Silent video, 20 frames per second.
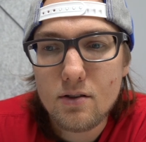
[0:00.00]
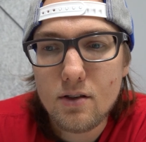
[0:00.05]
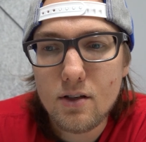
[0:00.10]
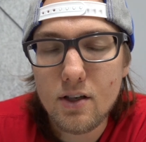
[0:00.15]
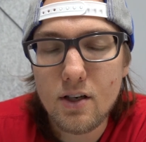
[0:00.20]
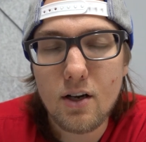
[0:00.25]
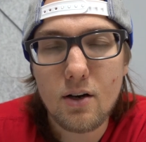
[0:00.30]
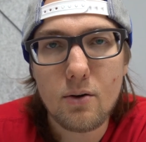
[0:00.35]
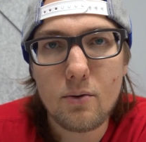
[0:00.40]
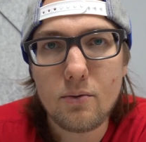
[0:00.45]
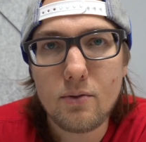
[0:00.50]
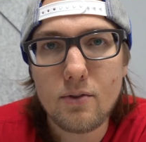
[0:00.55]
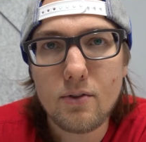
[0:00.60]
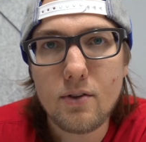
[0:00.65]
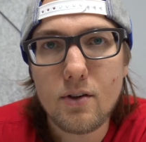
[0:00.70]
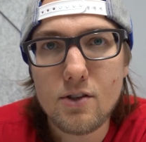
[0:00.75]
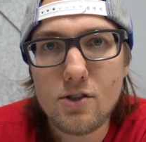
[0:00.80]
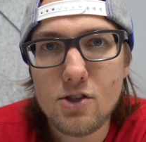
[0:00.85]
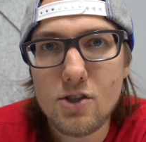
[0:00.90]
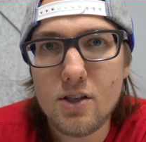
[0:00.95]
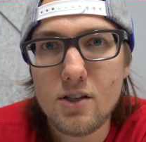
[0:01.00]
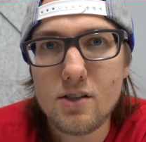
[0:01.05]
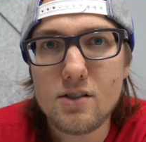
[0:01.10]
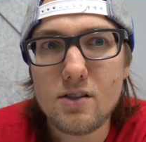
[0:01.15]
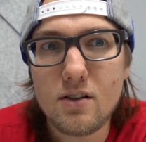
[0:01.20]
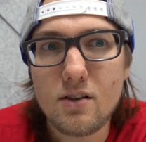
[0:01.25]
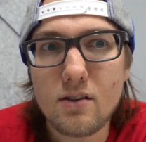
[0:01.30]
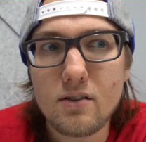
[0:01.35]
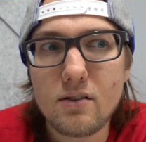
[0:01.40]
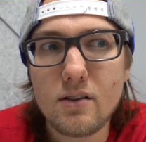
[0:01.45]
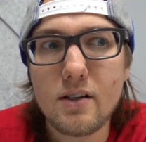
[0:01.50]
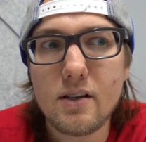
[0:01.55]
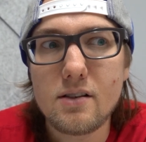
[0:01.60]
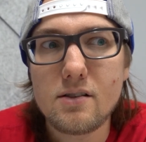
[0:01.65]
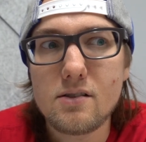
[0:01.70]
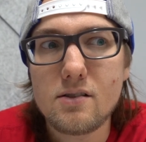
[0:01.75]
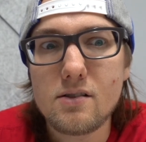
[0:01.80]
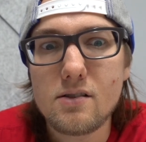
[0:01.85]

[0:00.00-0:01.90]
the gist of the list.